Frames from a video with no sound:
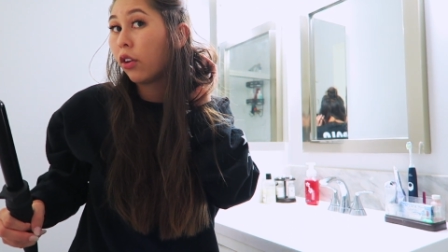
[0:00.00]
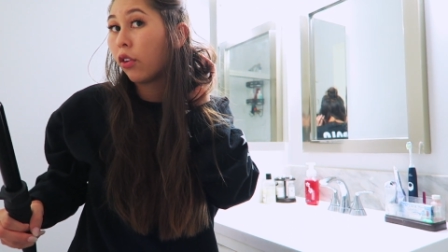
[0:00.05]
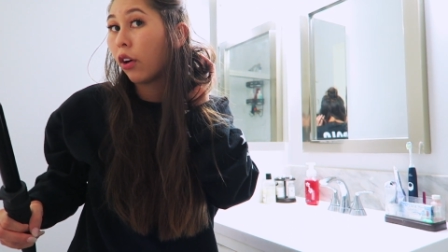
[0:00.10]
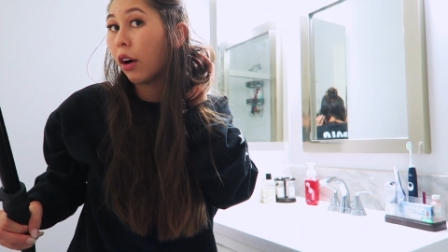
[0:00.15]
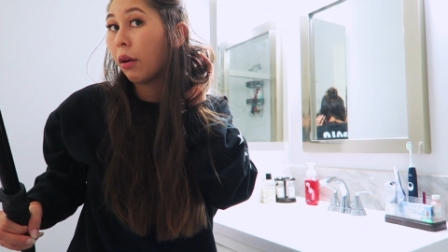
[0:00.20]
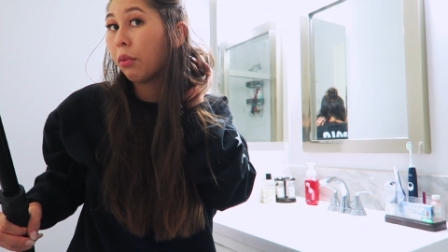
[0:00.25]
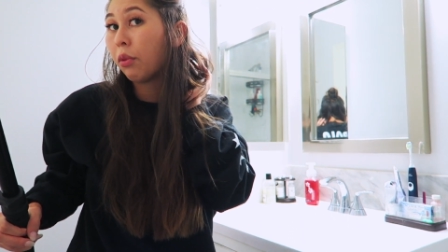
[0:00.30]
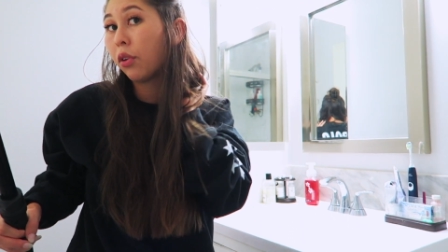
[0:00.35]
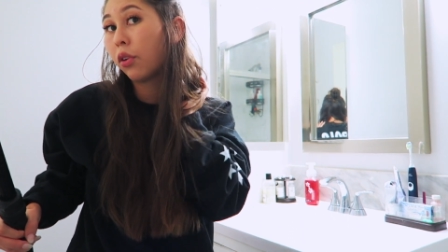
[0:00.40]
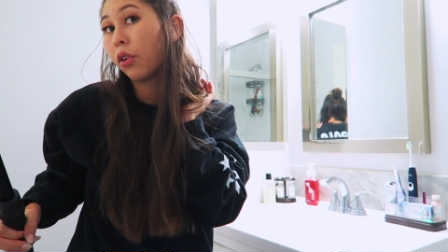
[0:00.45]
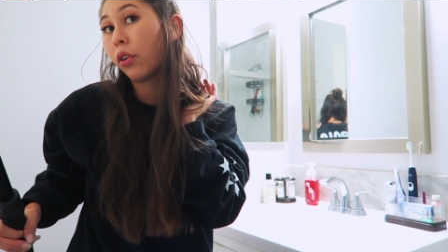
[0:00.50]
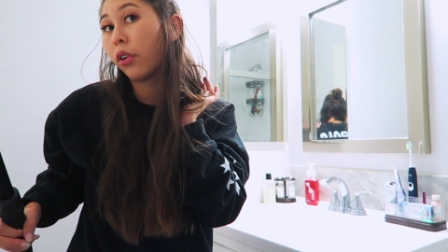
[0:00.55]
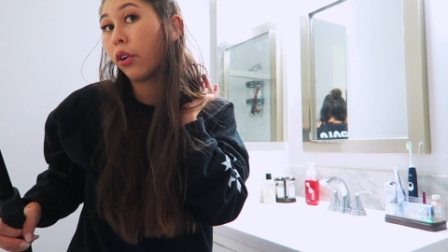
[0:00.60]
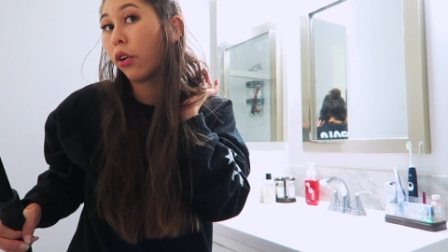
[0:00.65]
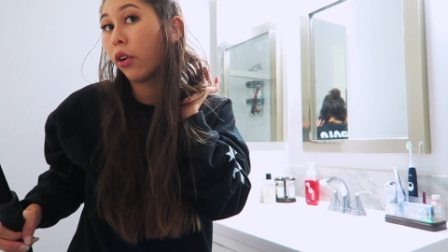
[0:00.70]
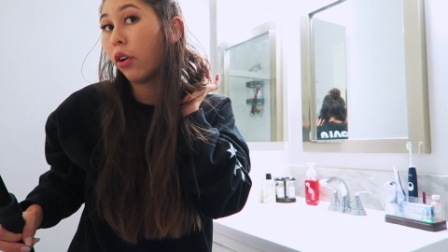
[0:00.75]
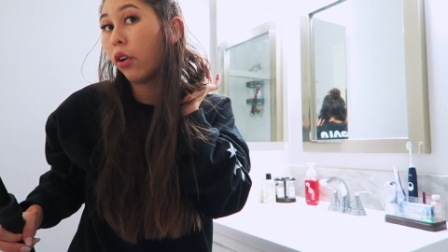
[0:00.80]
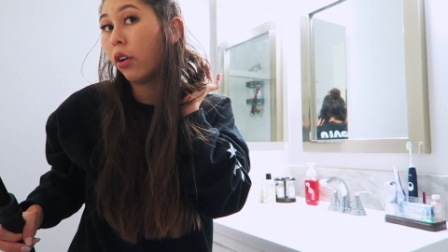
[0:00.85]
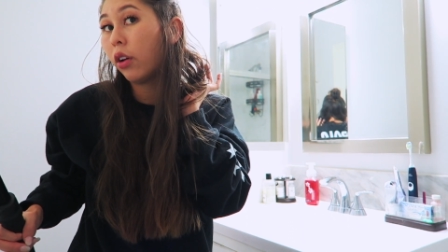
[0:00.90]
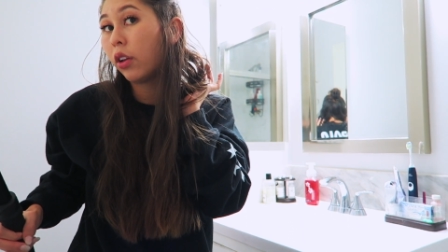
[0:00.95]
grab the
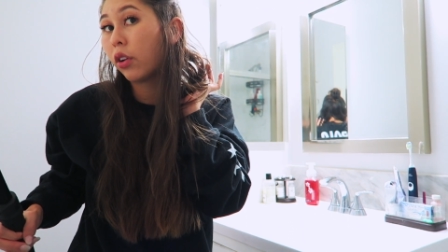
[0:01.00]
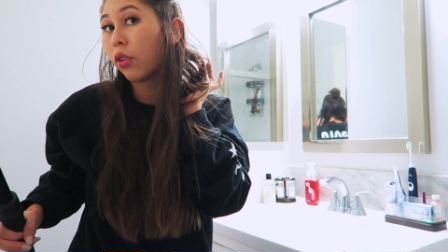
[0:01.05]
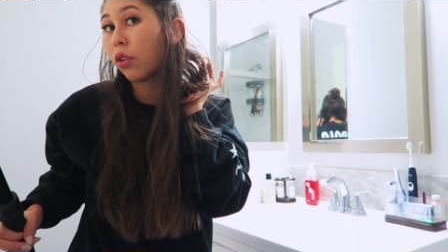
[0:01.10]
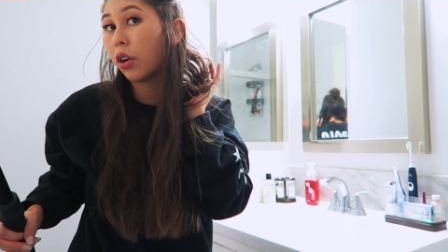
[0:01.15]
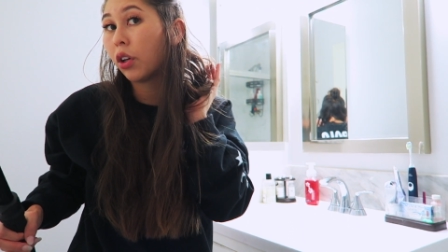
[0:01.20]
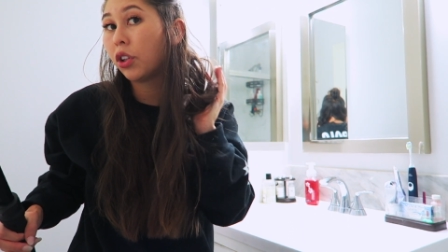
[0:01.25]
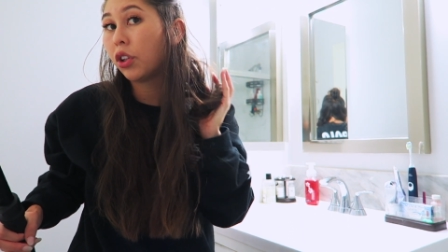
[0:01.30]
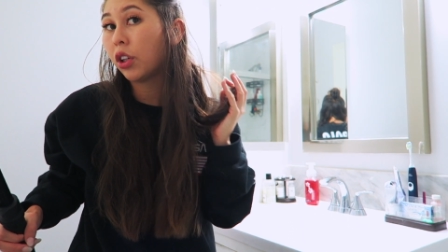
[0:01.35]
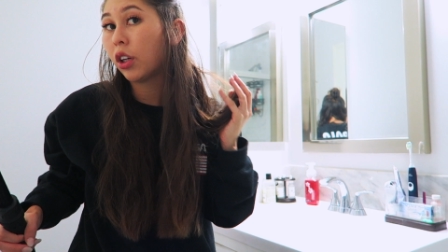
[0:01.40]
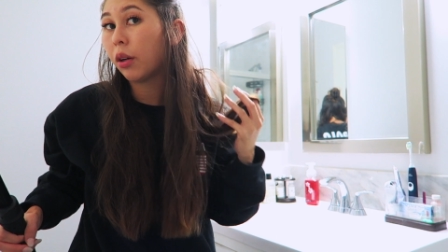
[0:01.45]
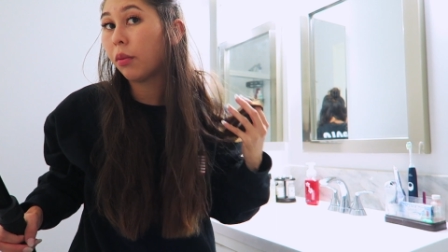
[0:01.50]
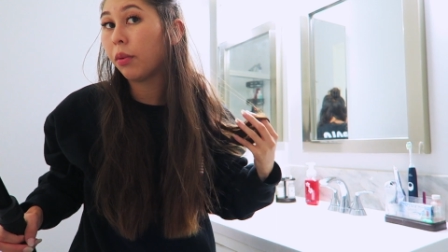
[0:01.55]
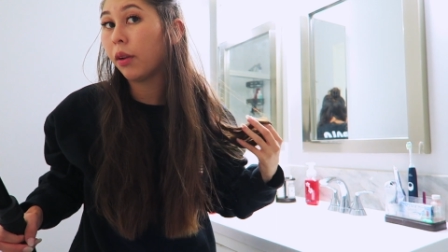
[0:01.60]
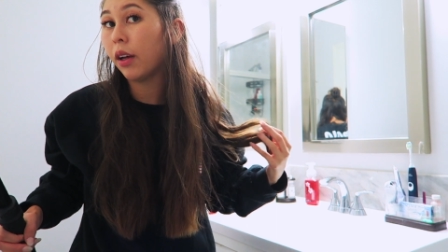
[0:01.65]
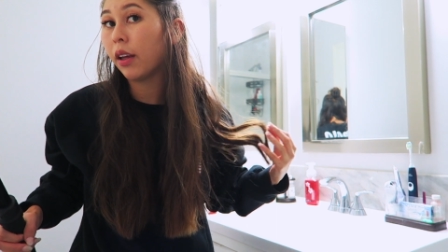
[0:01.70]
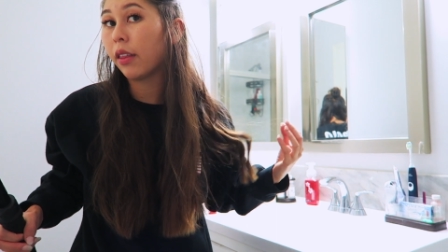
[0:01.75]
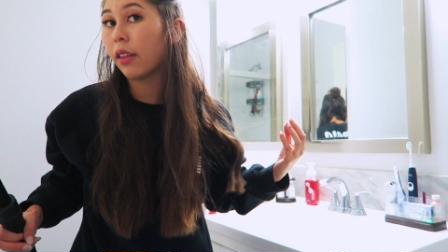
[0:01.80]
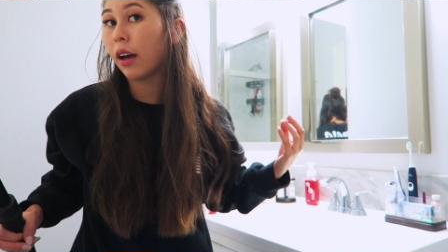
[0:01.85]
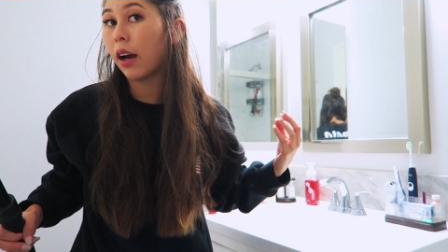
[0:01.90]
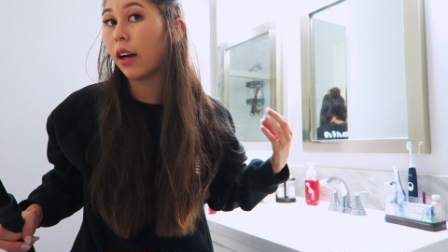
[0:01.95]
curl and crunch it up
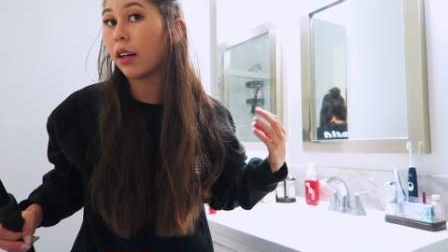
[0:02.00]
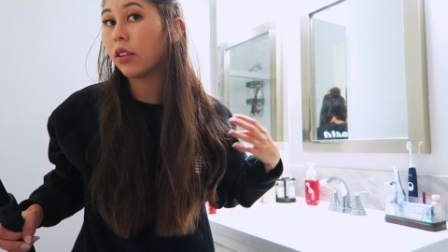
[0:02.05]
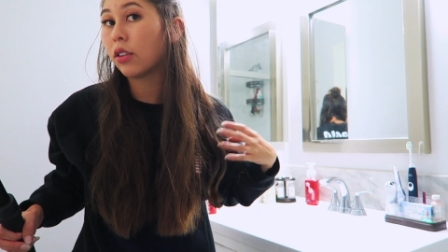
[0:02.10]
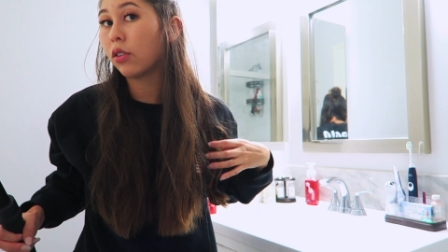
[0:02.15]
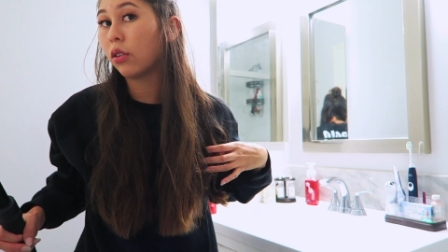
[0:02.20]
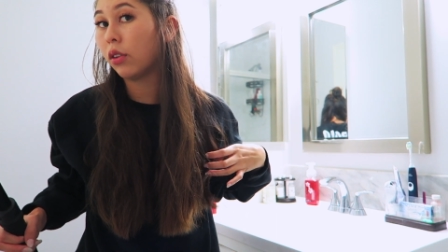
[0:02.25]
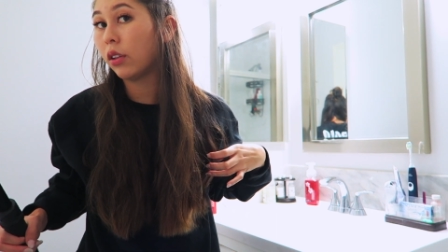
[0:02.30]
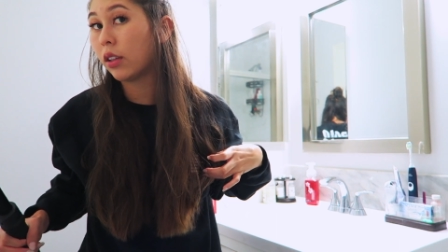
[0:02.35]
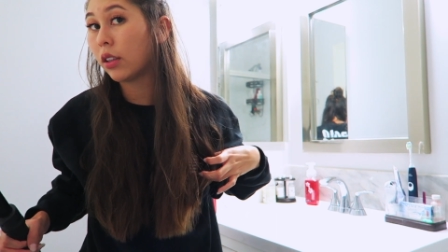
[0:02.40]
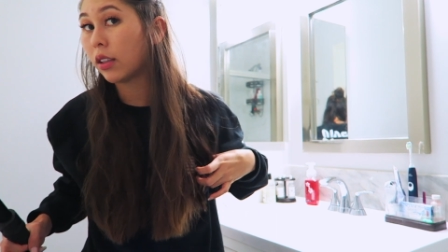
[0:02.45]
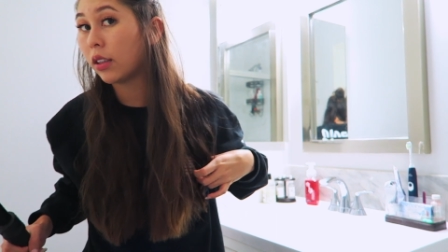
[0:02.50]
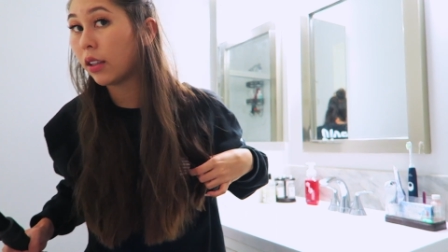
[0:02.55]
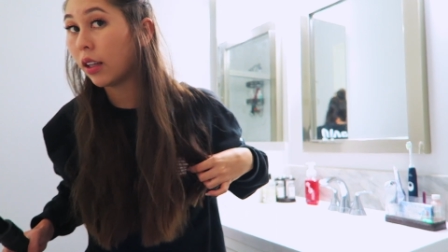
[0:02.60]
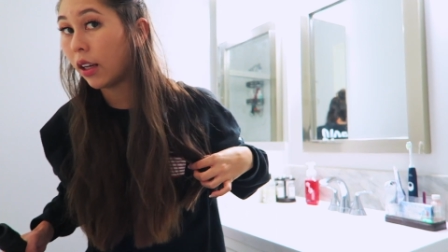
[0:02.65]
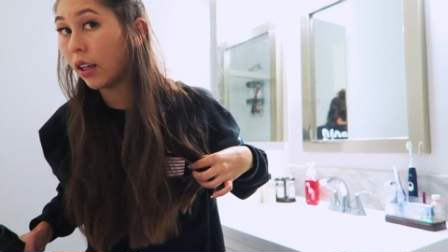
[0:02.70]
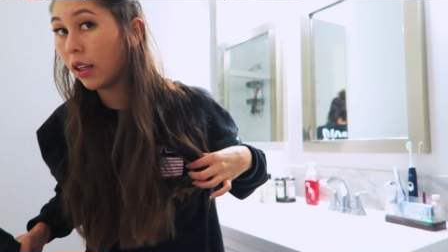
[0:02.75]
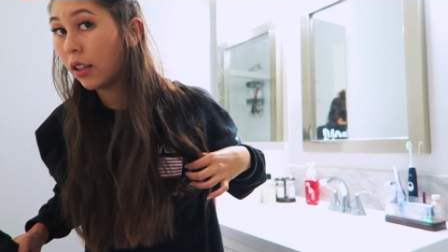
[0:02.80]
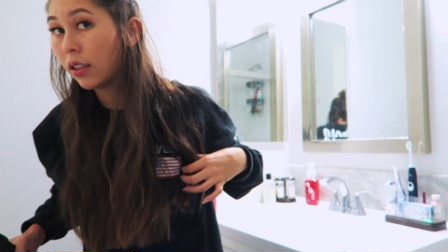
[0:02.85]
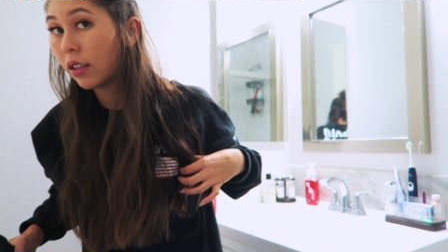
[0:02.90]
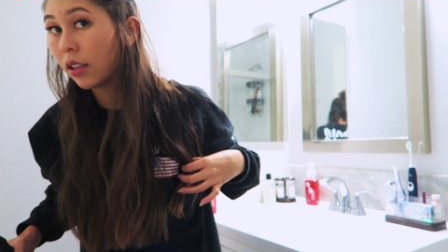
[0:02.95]
like that so it
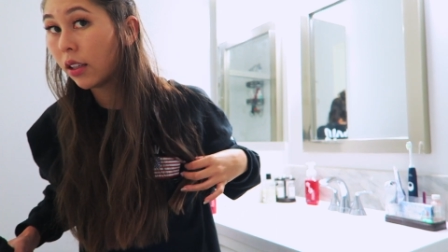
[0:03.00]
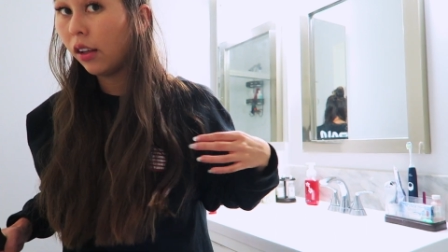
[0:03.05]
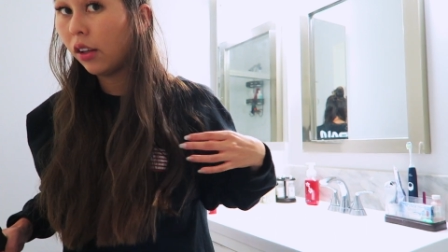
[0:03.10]
stays.